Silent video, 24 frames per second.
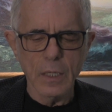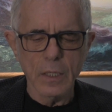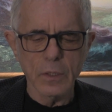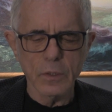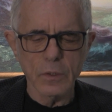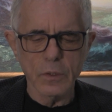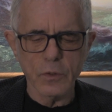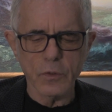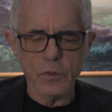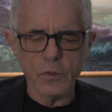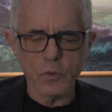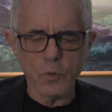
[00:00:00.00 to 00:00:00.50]

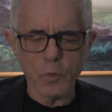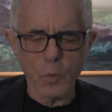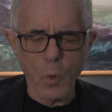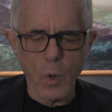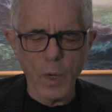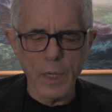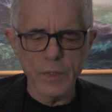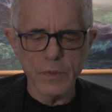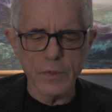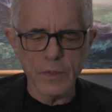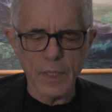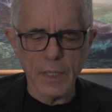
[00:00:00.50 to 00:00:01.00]

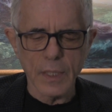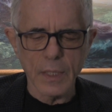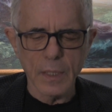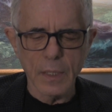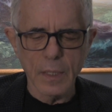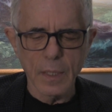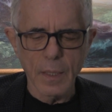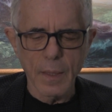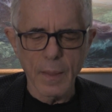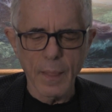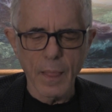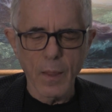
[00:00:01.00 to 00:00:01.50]
destroys it,
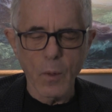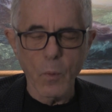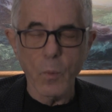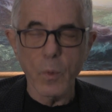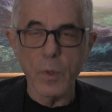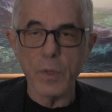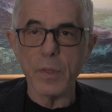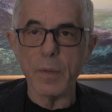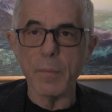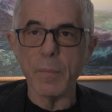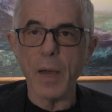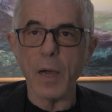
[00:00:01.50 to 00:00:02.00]

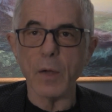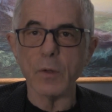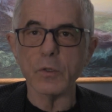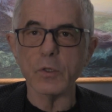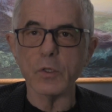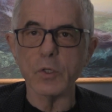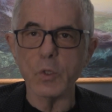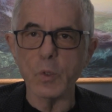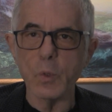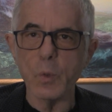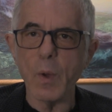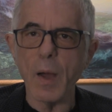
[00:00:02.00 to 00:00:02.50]
with
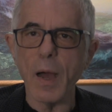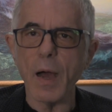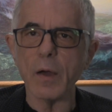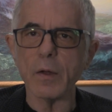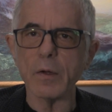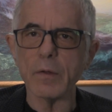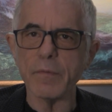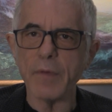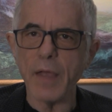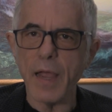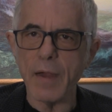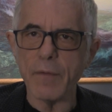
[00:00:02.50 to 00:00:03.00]
about 2 out
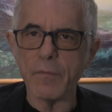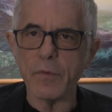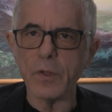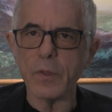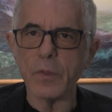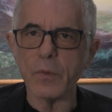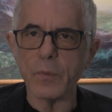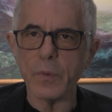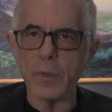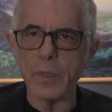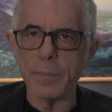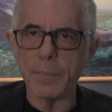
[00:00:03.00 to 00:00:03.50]
of every
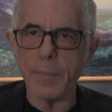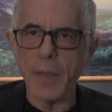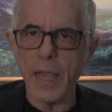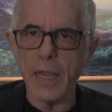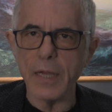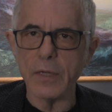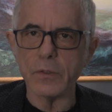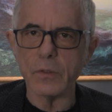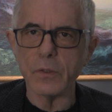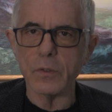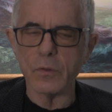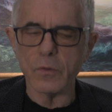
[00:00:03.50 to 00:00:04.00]
3
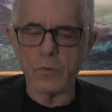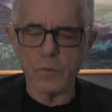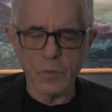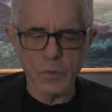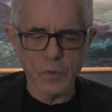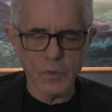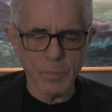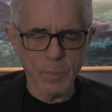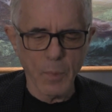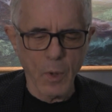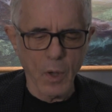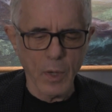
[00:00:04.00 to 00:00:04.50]
patients
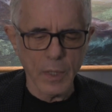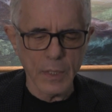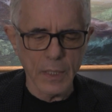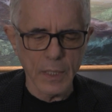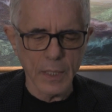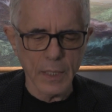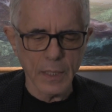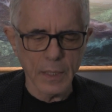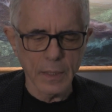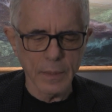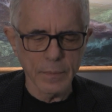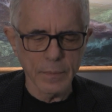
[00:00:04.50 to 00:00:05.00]
responding.